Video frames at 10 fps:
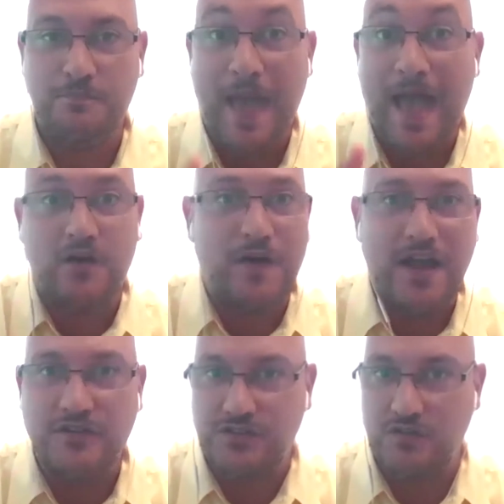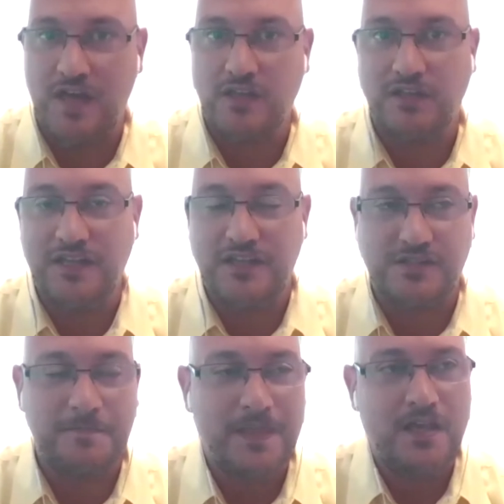backgrounds, go down the
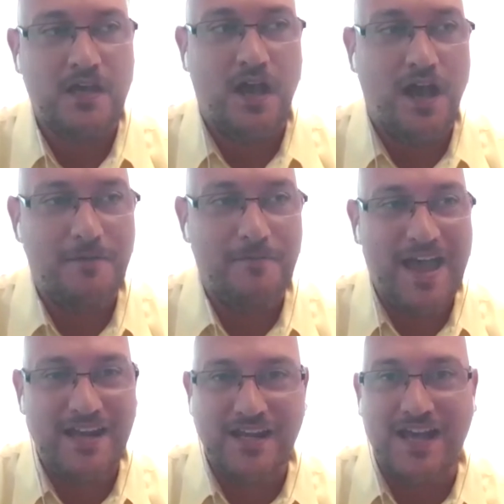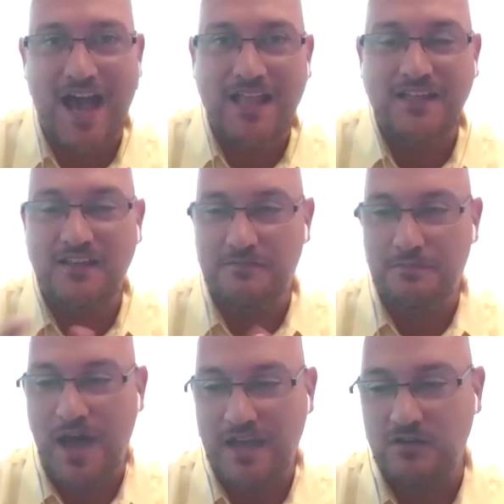list. I had a colleague of
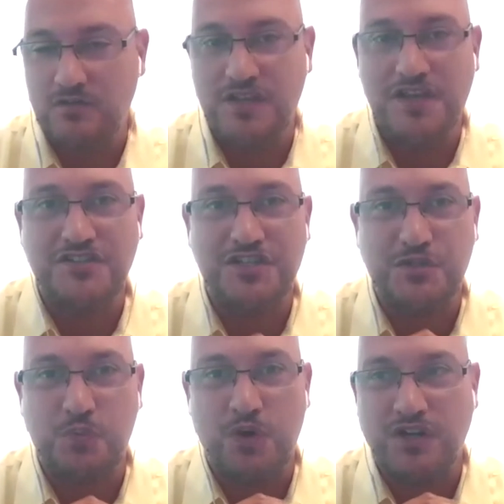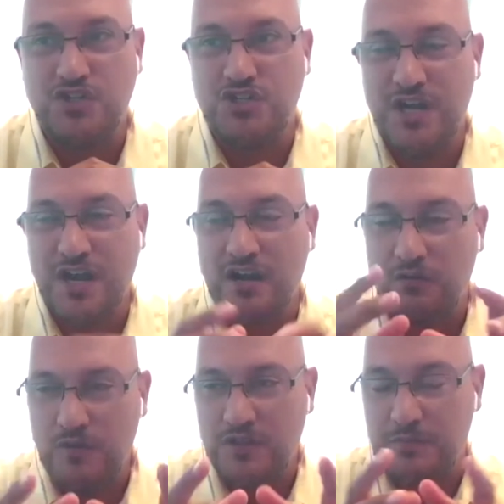mine who does this work share
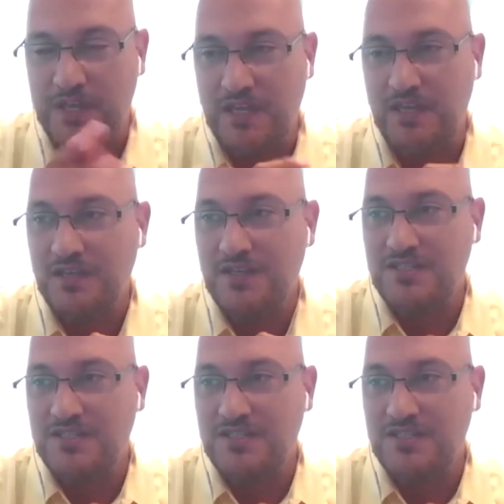with me,